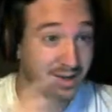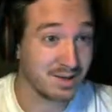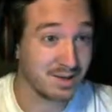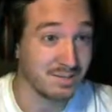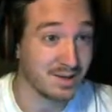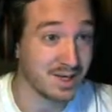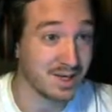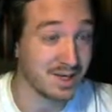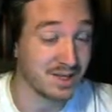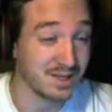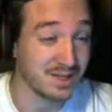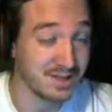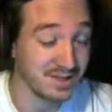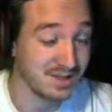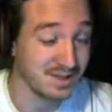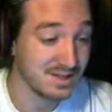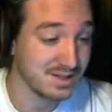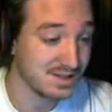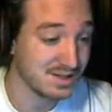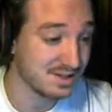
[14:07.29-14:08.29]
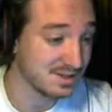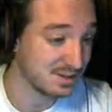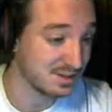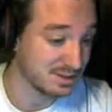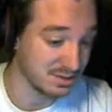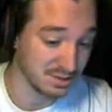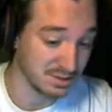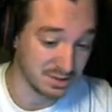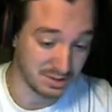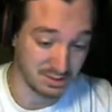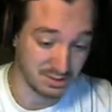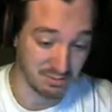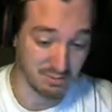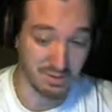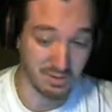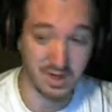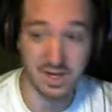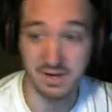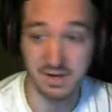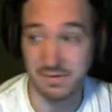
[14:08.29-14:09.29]
I'm like, good
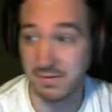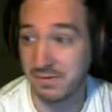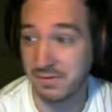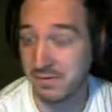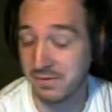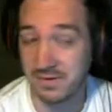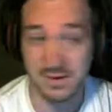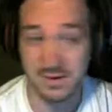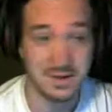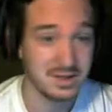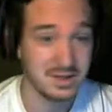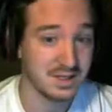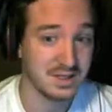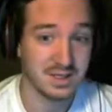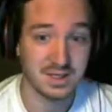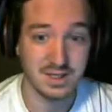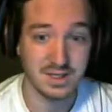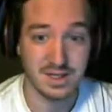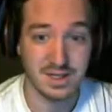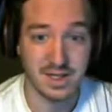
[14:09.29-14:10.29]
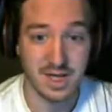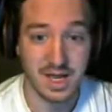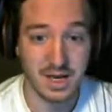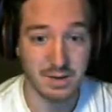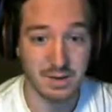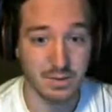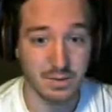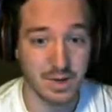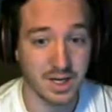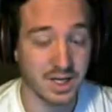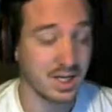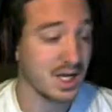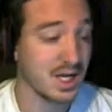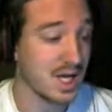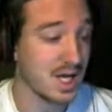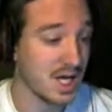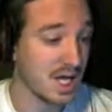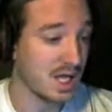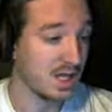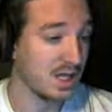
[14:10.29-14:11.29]
grief. Anyway,
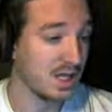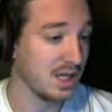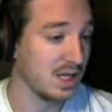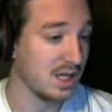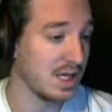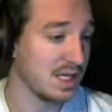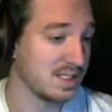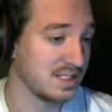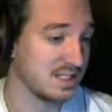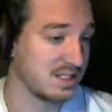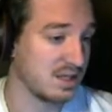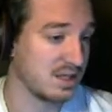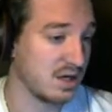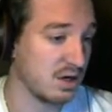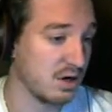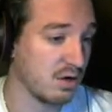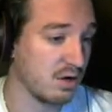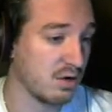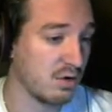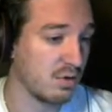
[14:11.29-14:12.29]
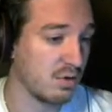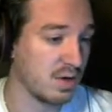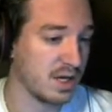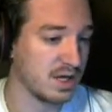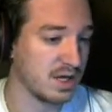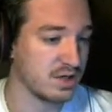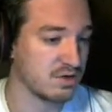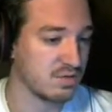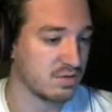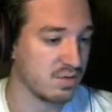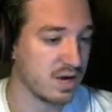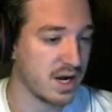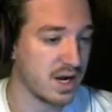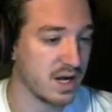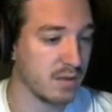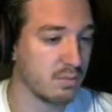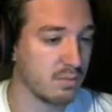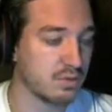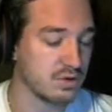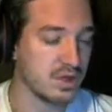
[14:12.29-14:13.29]
let's go and try,
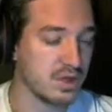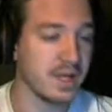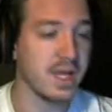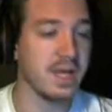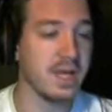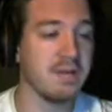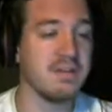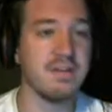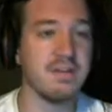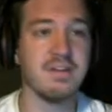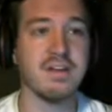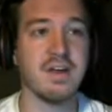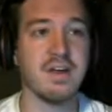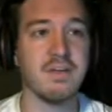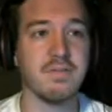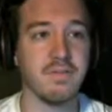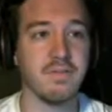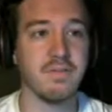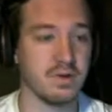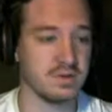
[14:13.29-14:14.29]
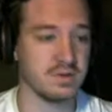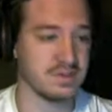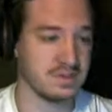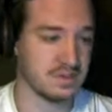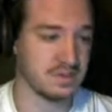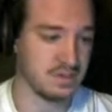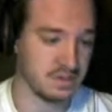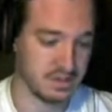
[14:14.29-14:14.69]
we'll try 1810 first.